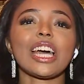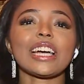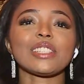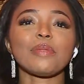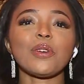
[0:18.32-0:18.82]

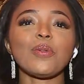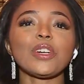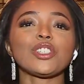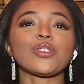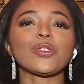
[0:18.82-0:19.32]
Jasmine.
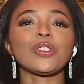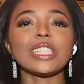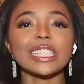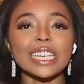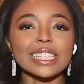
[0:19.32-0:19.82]
What
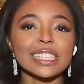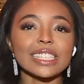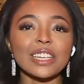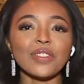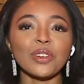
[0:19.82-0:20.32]
truly sets
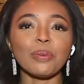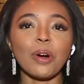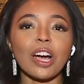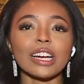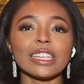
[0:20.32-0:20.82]
this evening
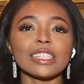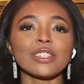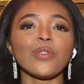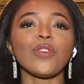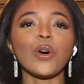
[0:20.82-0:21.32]
apart is
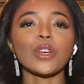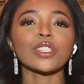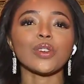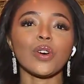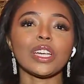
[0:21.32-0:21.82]
the
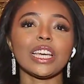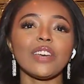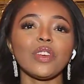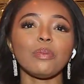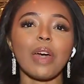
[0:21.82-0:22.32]
focus on
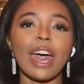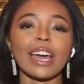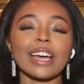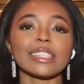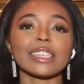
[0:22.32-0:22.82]
giving
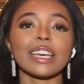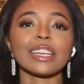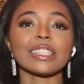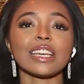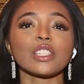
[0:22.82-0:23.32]
back as the
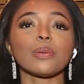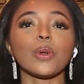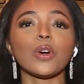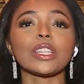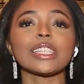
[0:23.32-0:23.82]
guests
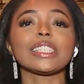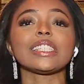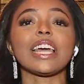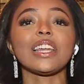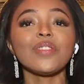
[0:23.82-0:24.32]
explored the
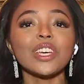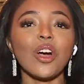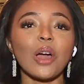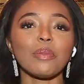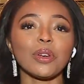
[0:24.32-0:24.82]
state of the
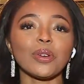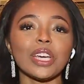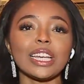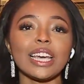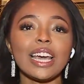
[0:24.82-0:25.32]
art
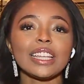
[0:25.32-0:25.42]
building.